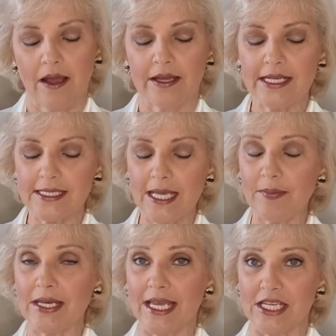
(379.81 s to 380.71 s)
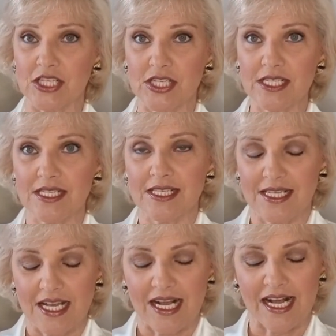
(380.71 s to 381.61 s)
On examination,
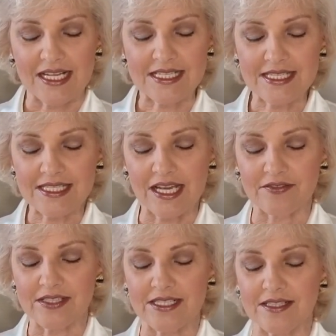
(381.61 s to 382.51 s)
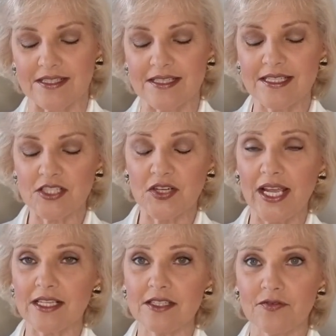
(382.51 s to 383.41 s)
I discovered this
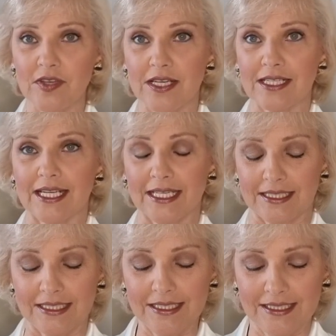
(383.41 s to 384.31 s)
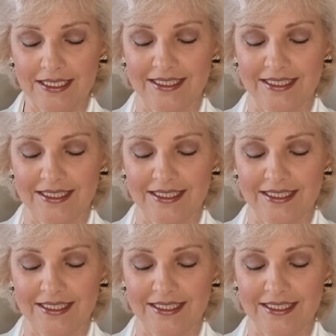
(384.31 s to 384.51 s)
attractive young lady.